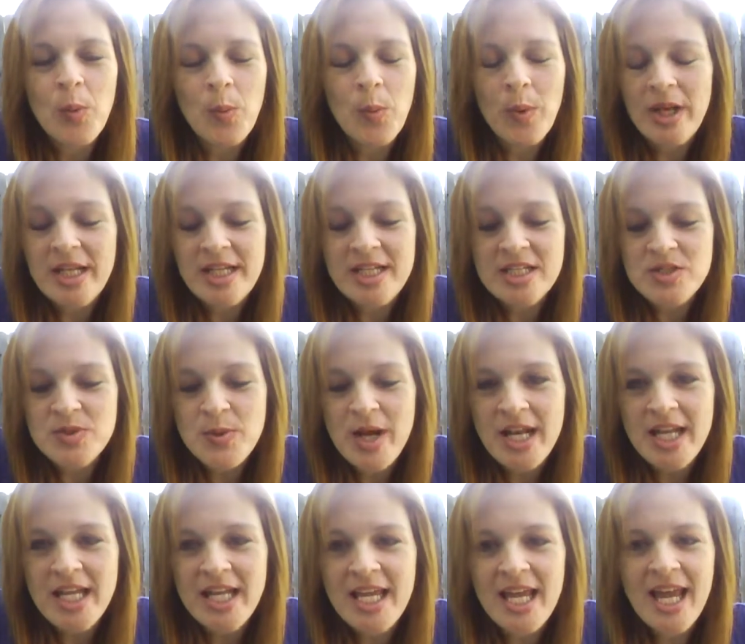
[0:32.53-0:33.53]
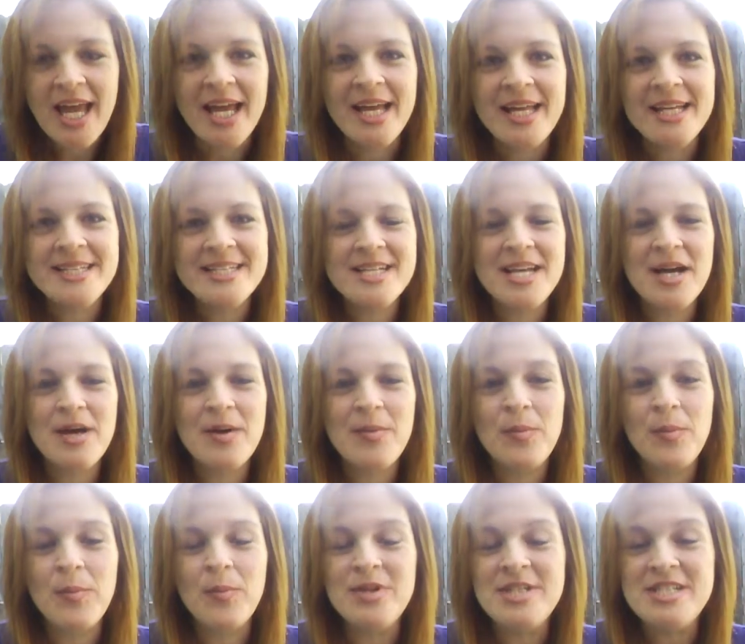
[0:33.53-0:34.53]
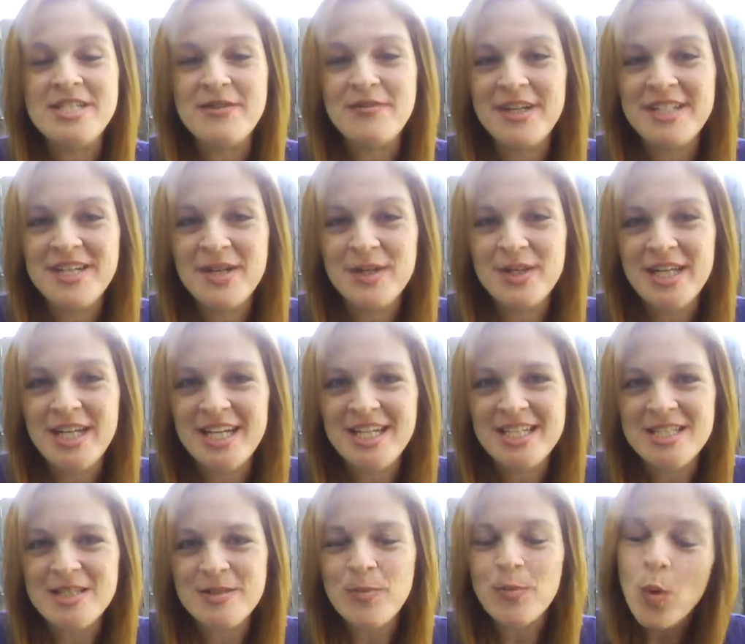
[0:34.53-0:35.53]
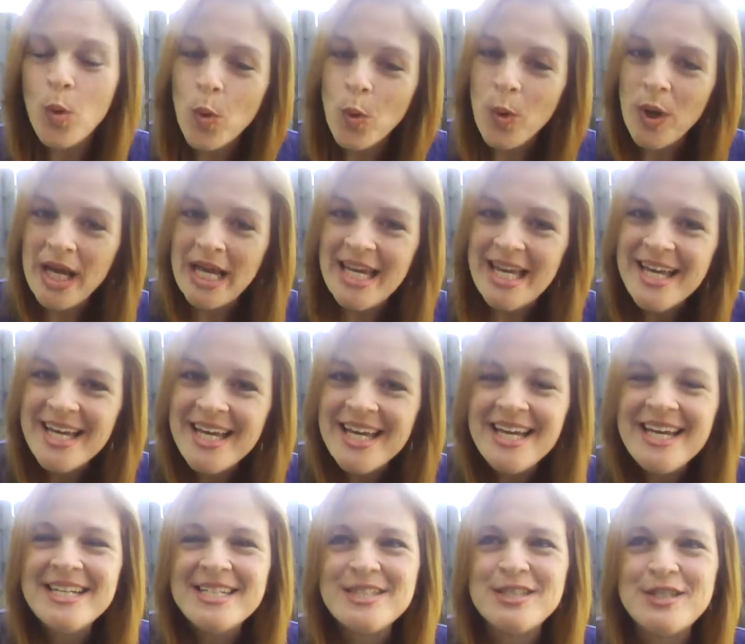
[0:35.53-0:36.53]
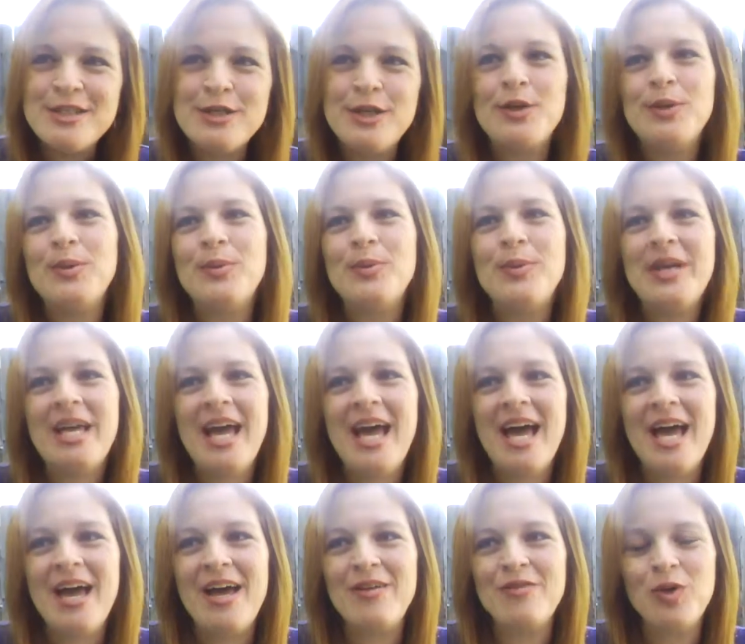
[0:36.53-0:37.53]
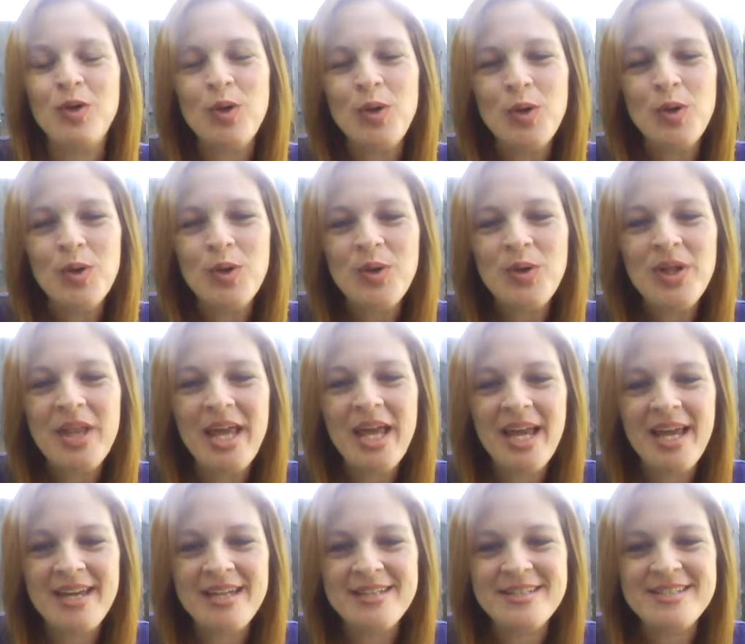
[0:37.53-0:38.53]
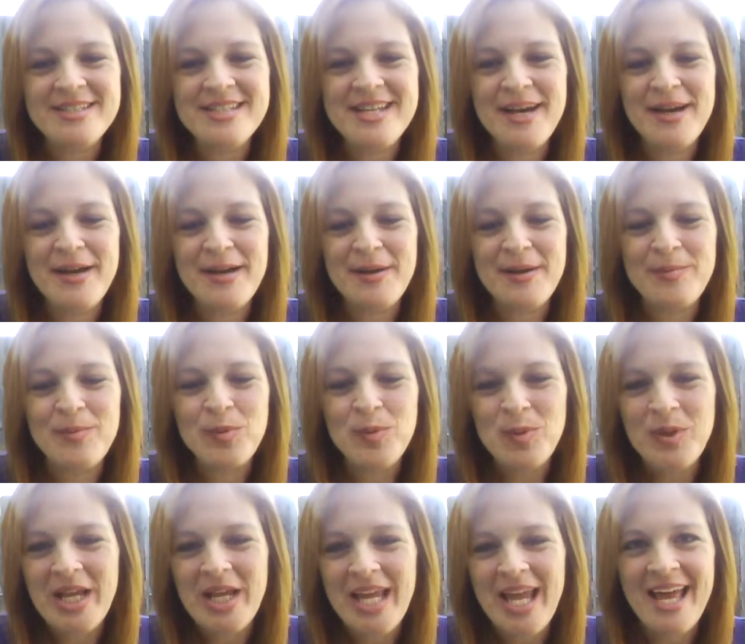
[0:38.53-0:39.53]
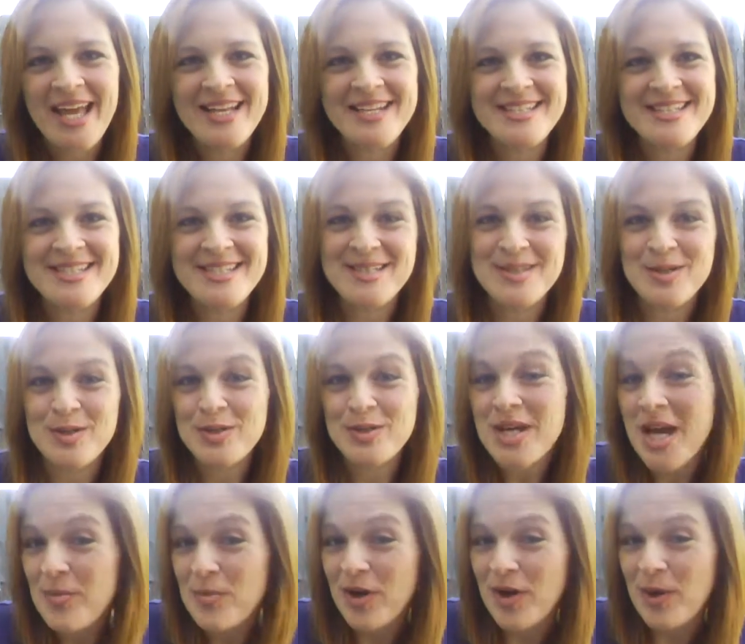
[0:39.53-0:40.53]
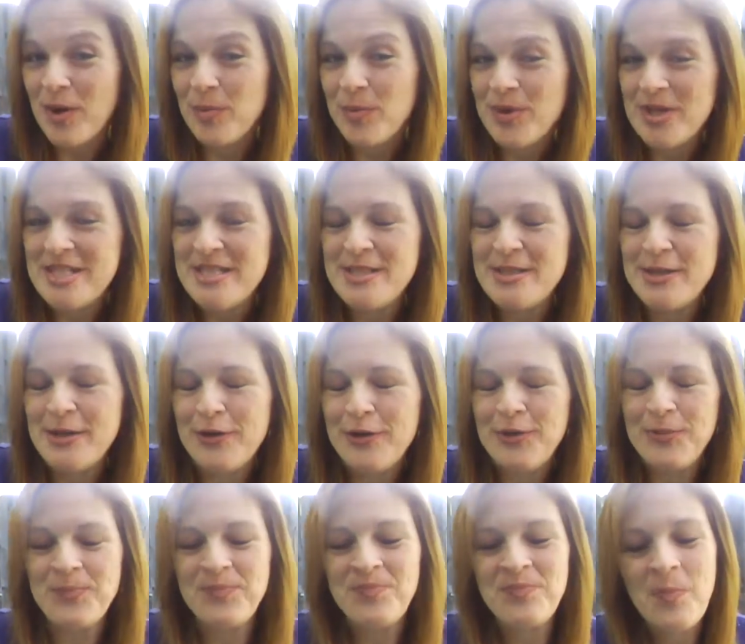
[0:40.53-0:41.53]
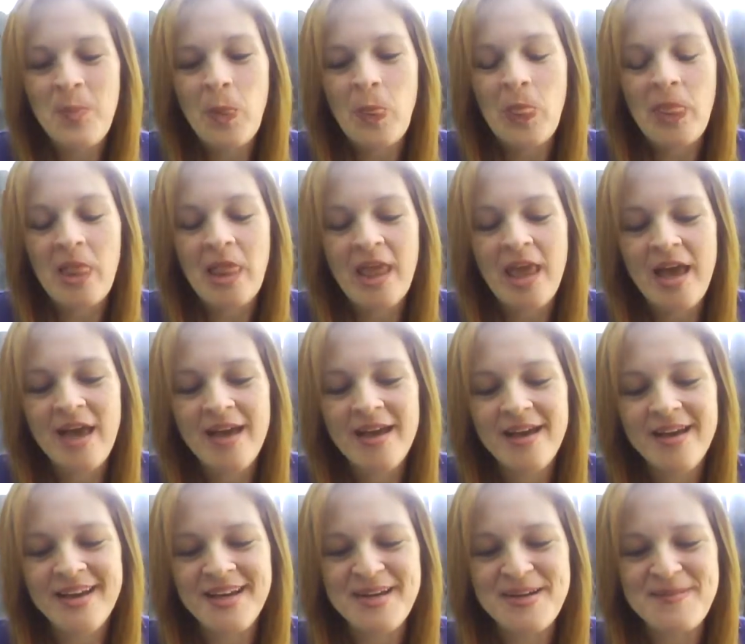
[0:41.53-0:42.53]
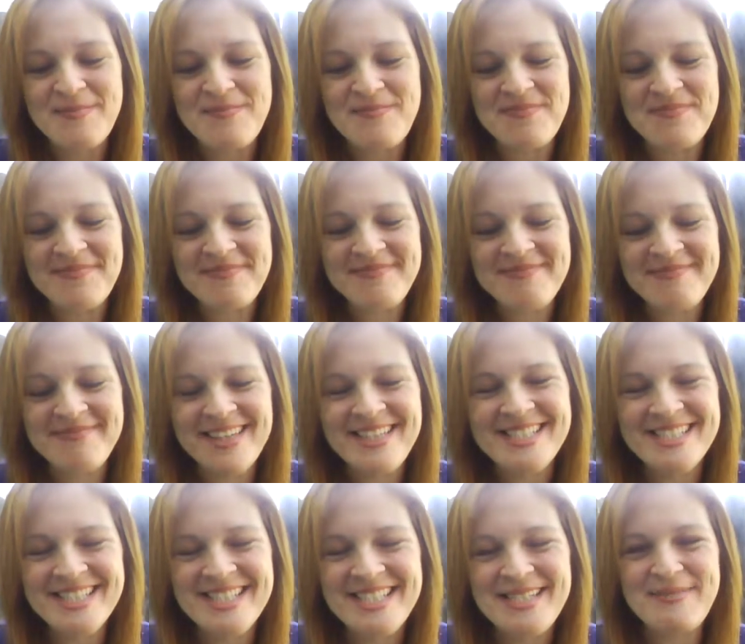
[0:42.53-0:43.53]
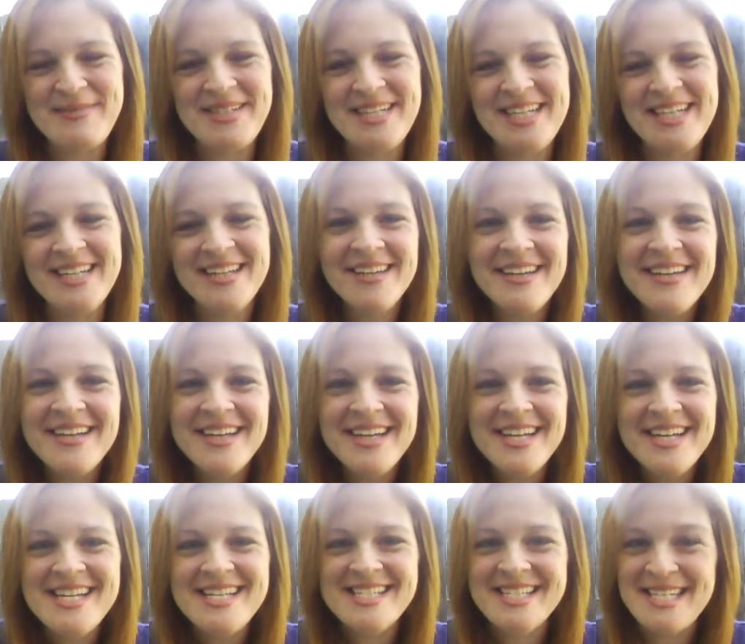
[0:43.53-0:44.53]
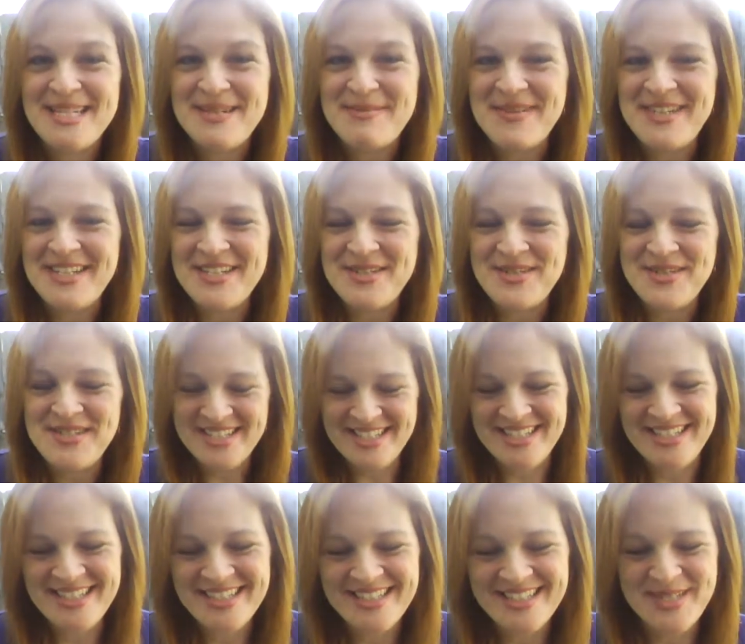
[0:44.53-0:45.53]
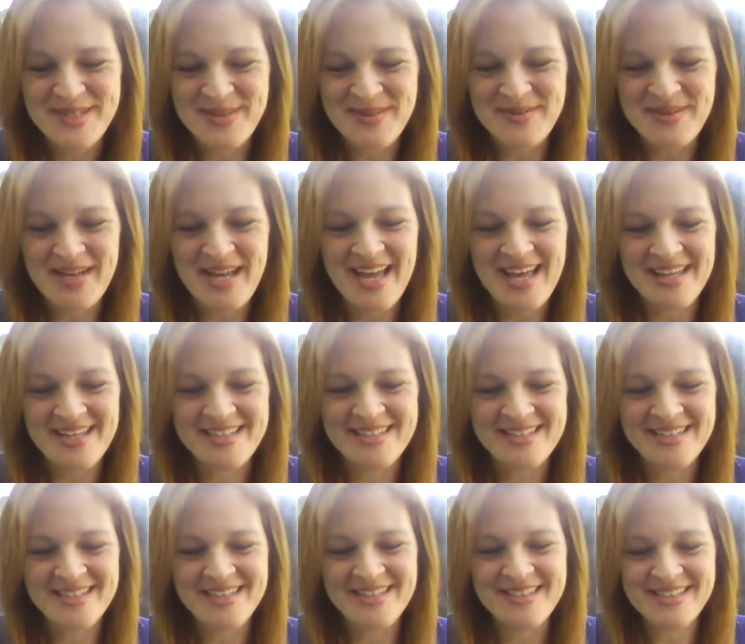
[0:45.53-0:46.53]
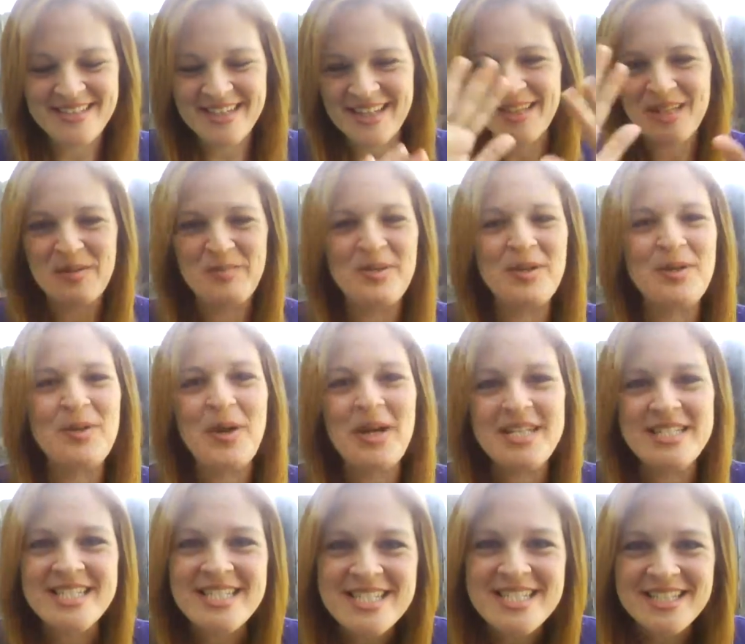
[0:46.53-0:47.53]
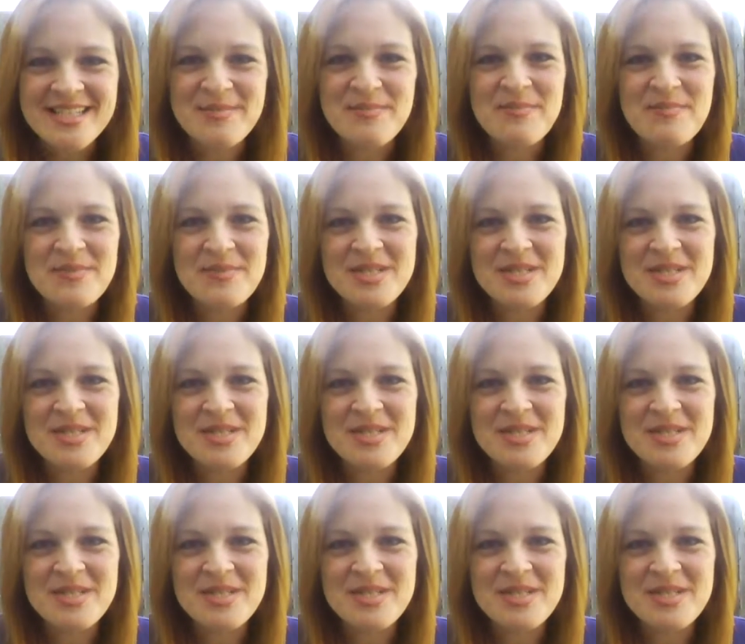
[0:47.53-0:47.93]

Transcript: when he's ready, and we did find out that it is a boy, so we have a girl and a boy, and this is our tiebreaker boy. So um, it's gonna be interesting to add a little bit of crazy to the